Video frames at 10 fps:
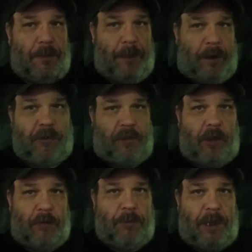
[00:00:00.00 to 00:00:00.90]
there's going
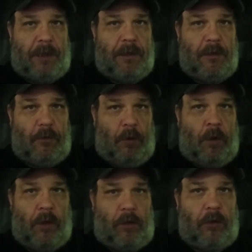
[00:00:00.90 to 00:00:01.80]
to be
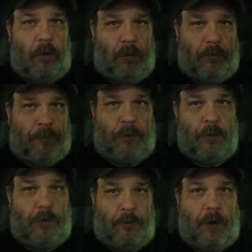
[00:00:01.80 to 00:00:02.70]
oil or
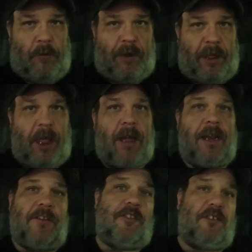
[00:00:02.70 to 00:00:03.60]
fluid of whatever kind
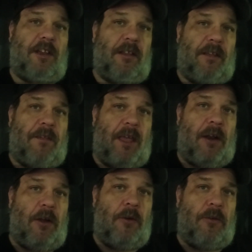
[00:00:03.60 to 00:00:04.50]
still in that
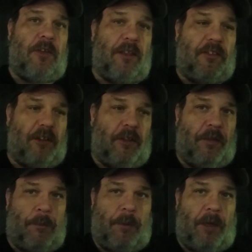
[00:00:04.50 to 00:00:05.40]
hose and still in
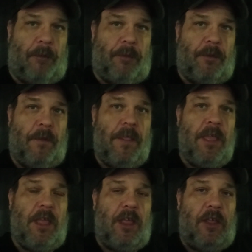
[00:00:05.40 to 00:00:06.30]
the pump.
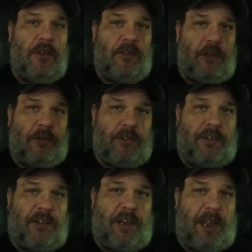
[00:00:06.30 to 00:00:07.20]
So you
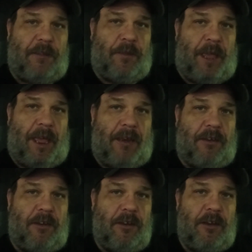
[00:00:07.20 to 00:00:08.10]
disconnect
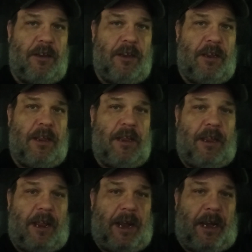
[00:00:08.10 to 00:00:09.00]
that
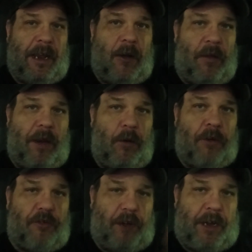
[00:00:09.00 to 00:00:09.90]
and let all that
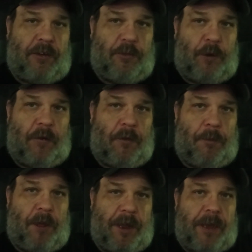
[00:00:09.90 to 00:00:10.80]
oil drain into whatever
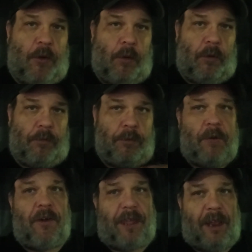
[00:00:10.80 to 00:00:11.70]
bucket or
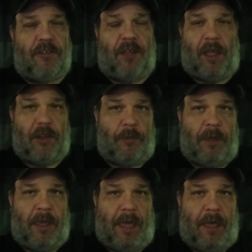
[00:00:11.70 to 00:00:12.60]
whatever catch can you
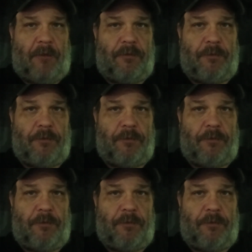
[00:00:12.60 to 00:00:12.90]
may have.